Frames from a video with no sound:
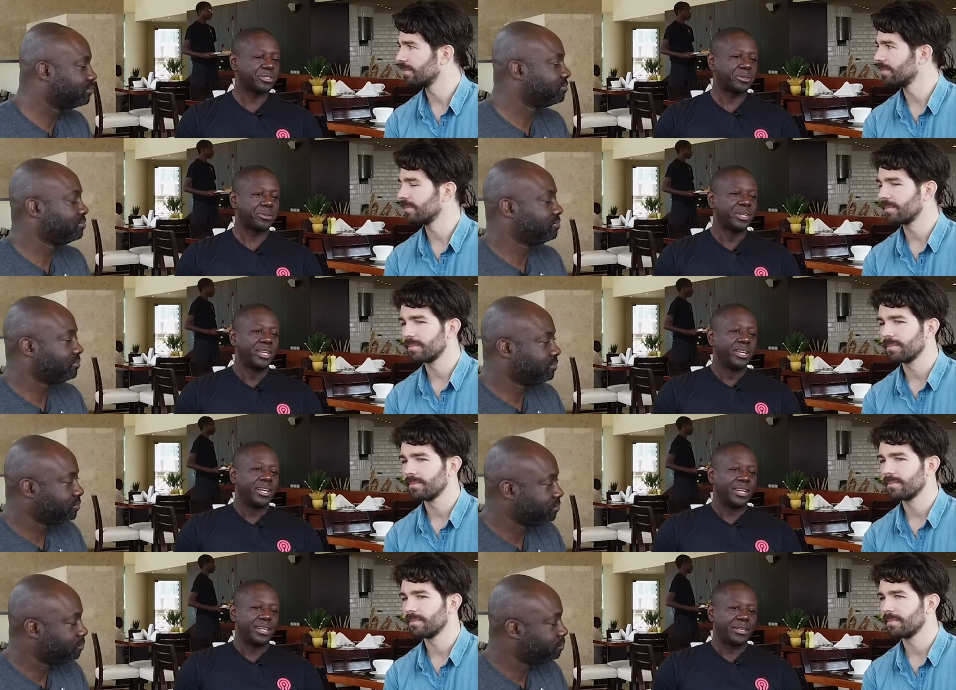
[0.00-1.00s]
Speaker 1: So.
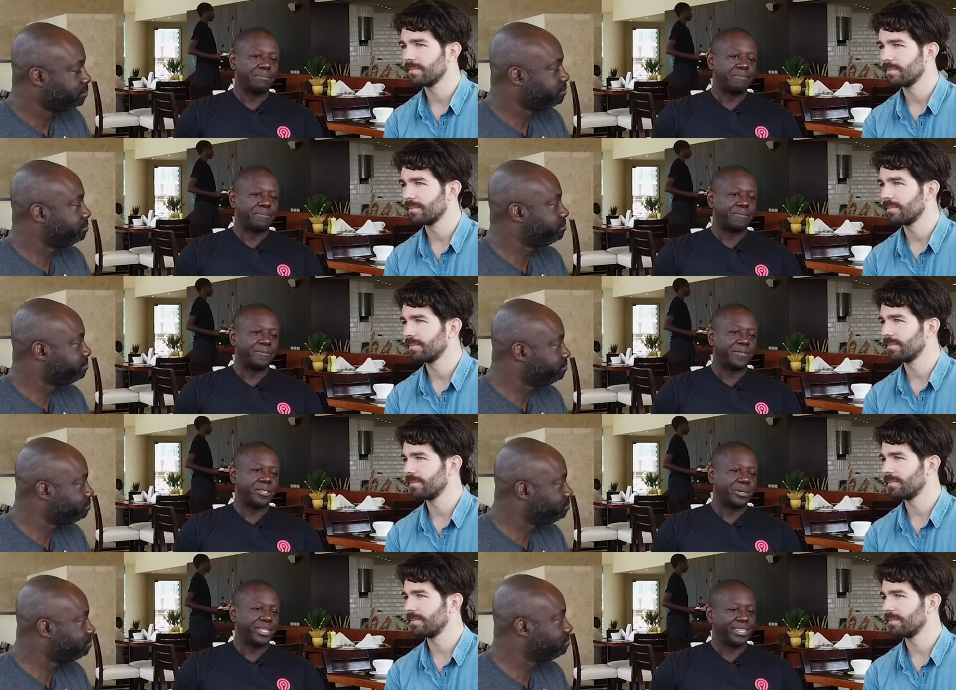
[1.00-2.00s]
Um,
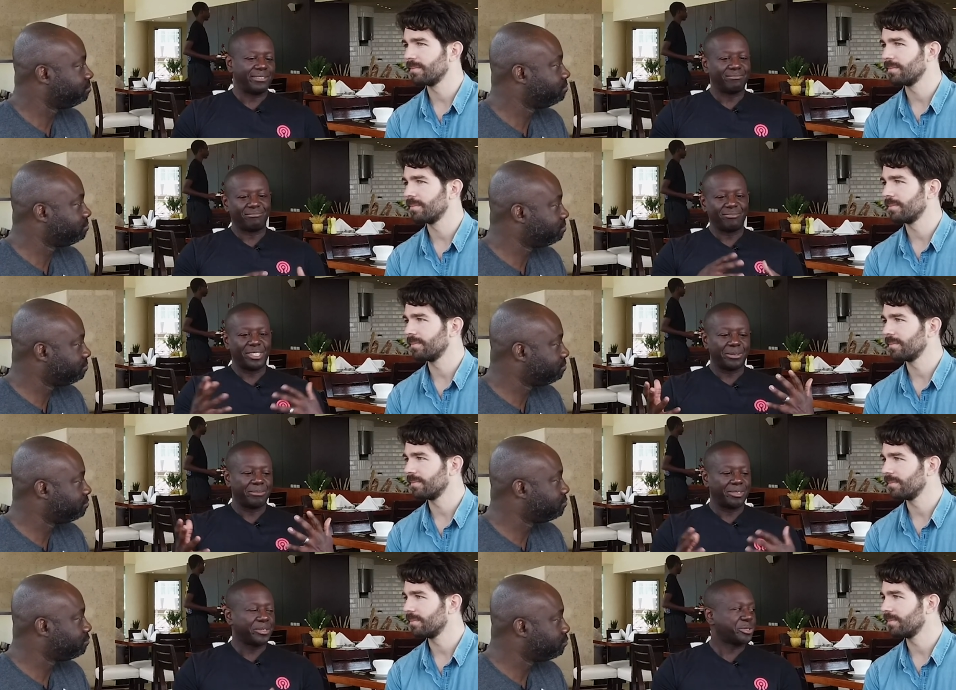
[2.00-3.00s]
you know, and, and you know,
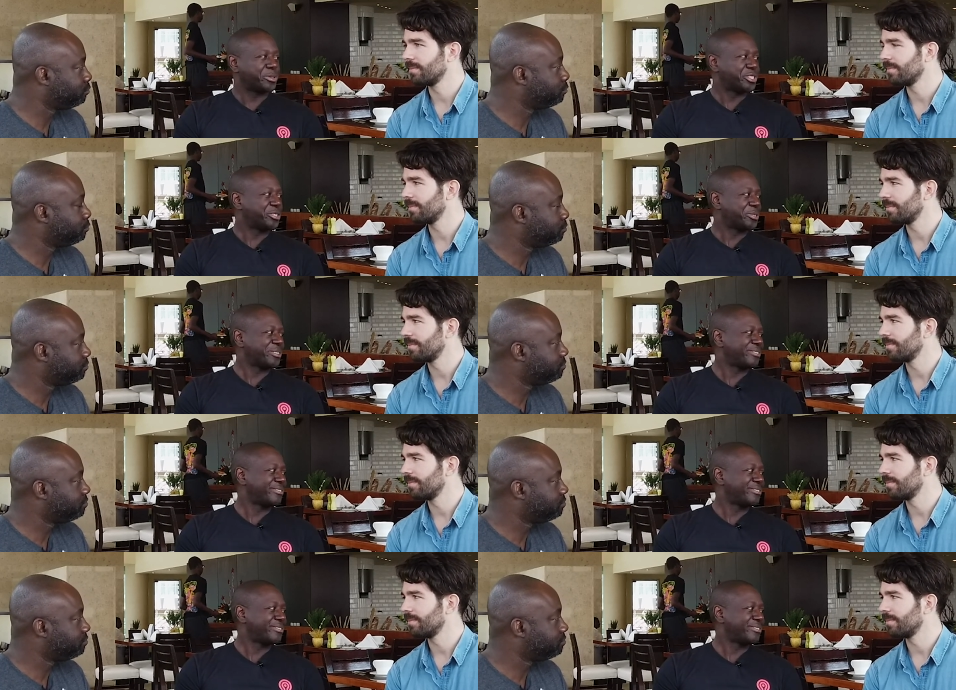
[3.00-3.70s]
long story short,